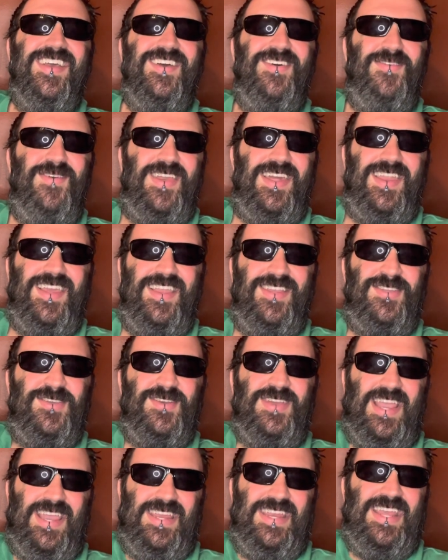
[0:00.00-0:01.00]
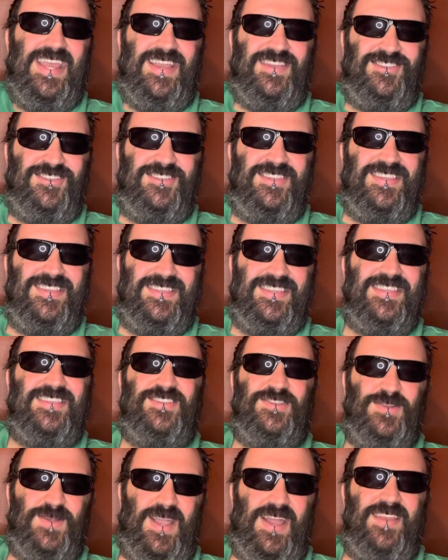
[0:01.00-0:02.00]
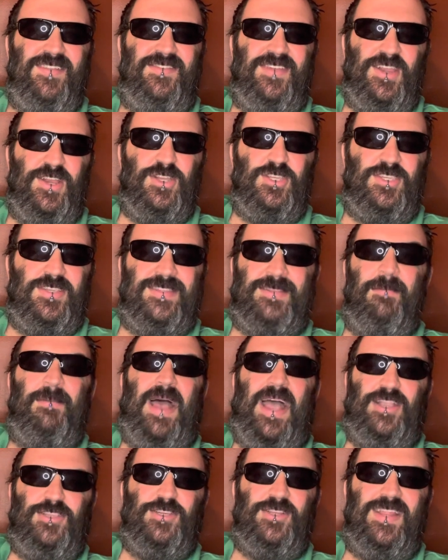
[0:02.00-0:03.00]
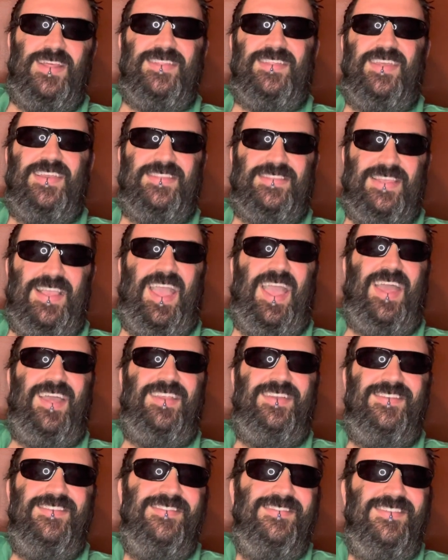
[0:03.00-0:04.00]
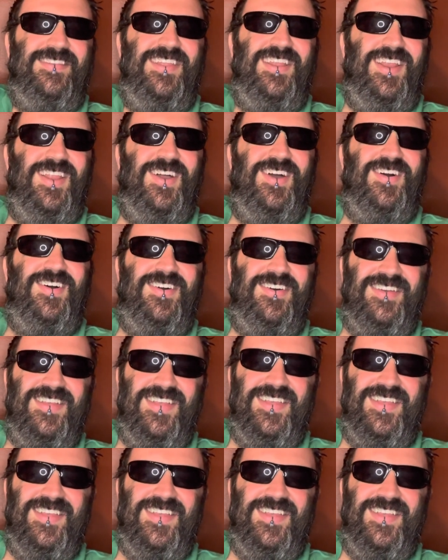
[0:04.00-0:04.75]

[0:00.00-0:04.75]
We gotta get your ADHD sister out of here. She's imagining things again. You know?